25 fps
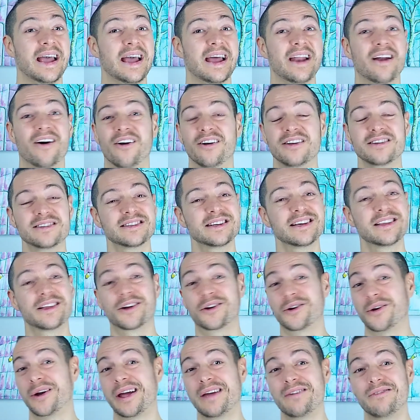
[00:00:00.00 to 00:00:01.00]
And honestly, the
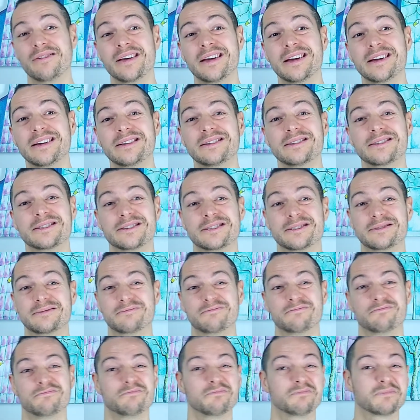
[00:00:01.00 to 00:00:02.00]
cravings
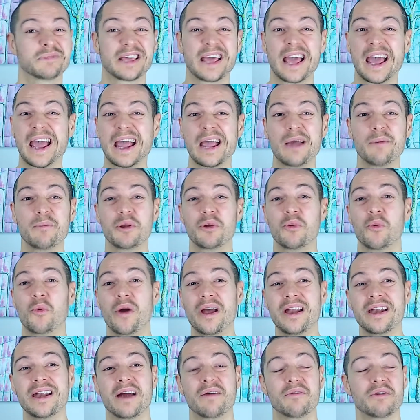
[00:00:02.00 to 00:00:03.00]
came and
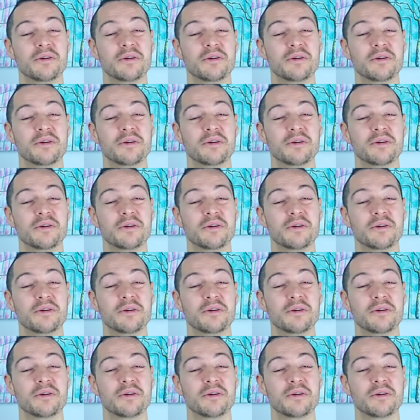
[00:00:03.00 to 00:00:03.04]
went